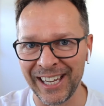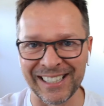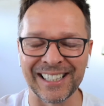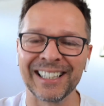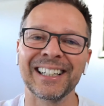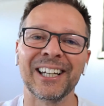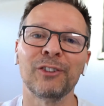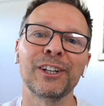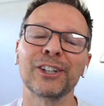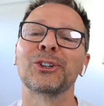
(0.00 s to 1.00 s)
an end,
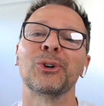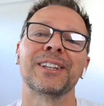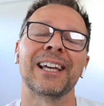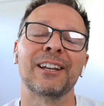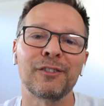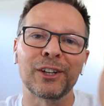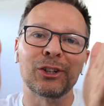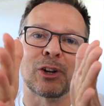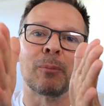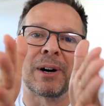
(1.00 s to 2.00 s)
if you could call it that, if you
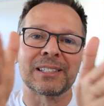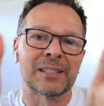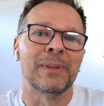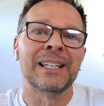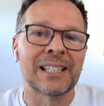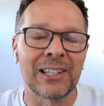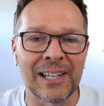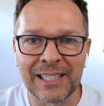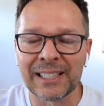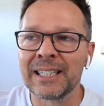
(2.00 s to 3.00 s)
could
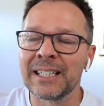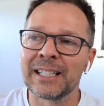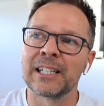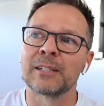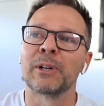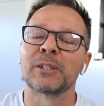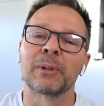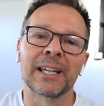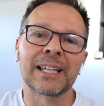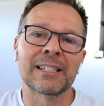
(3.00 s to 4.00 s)
compartmentalize it as much.
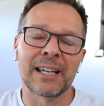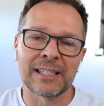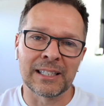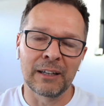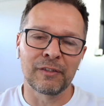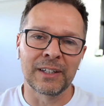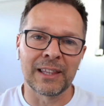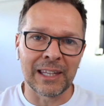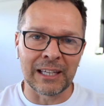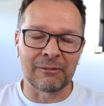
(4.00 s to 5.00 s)
But like you say, it's an
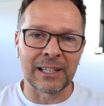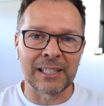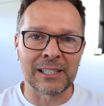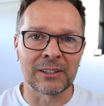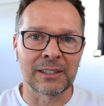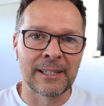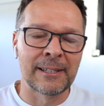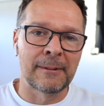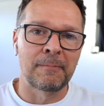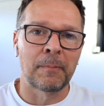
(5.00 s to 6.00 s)
infinite thing, right? It's not,
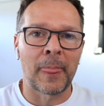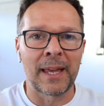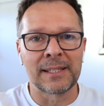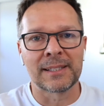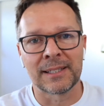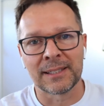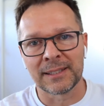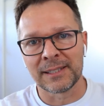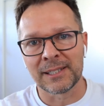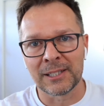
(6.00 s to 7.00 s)
it's
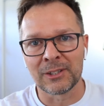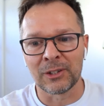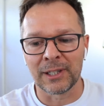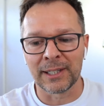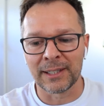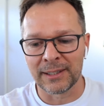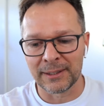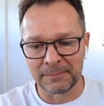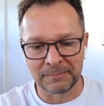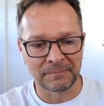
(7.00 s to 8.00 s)
not like,
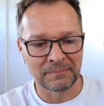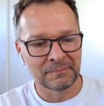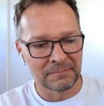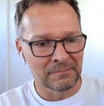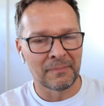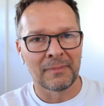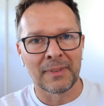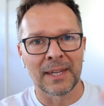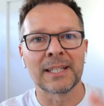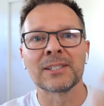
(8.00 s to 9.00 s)

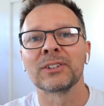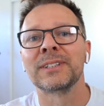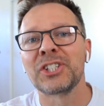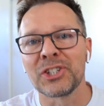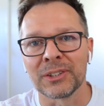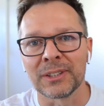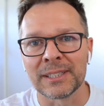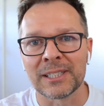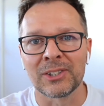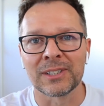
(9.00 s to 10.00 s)
it's not digital.
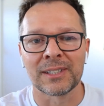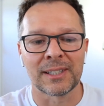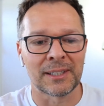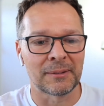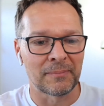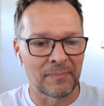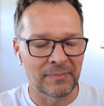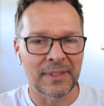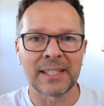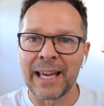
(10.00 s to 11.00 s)
It's not,
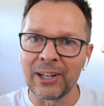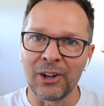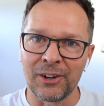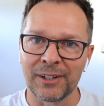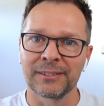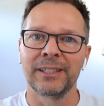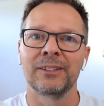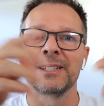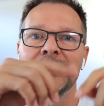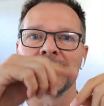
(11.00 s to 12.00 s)
it's analog,
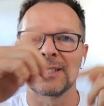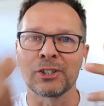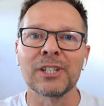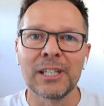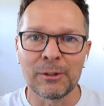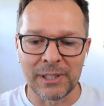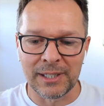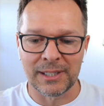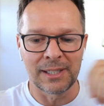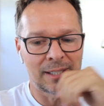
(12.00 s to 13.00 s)
it's continuous.